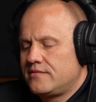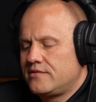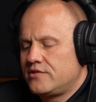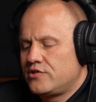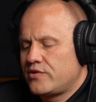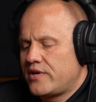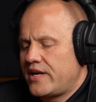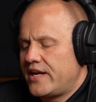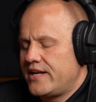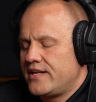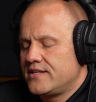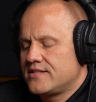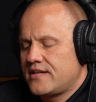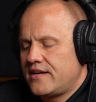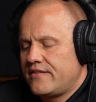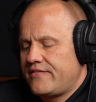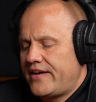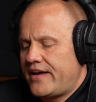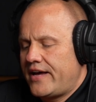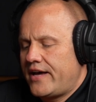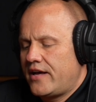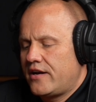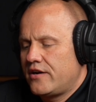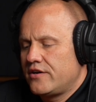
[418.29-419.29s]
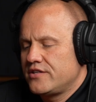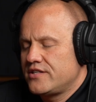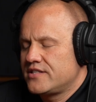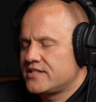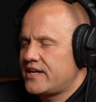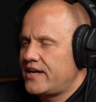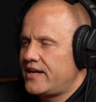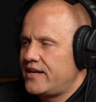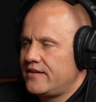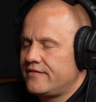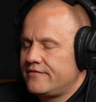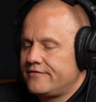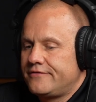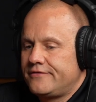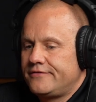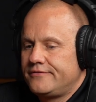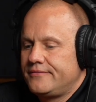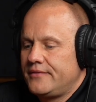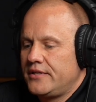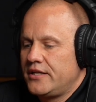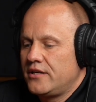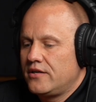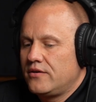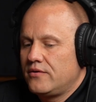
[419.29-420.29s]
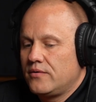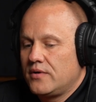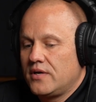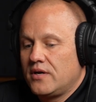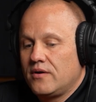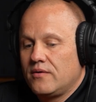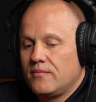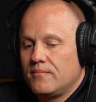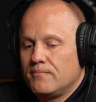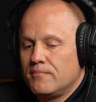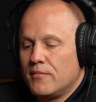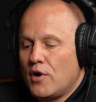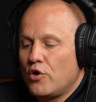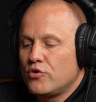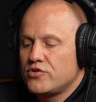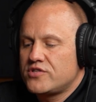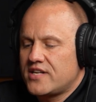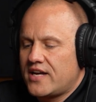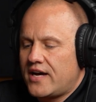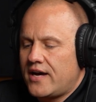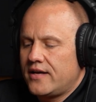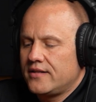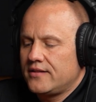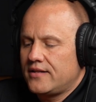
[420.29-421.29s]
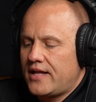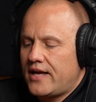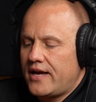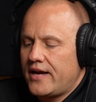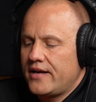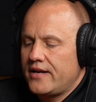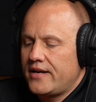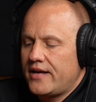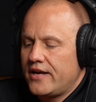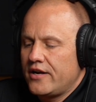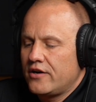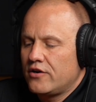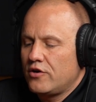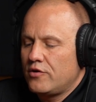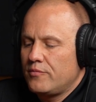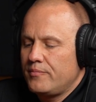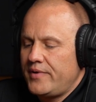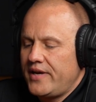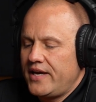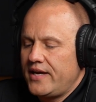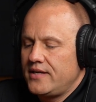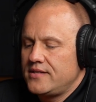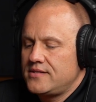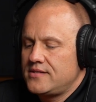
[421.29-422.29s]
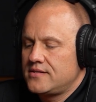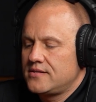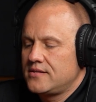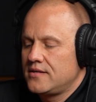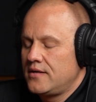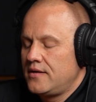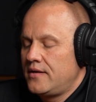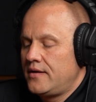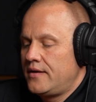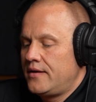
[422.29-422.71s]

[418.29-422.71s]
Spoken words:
trainings I've had are just kind of, most online at your own pace.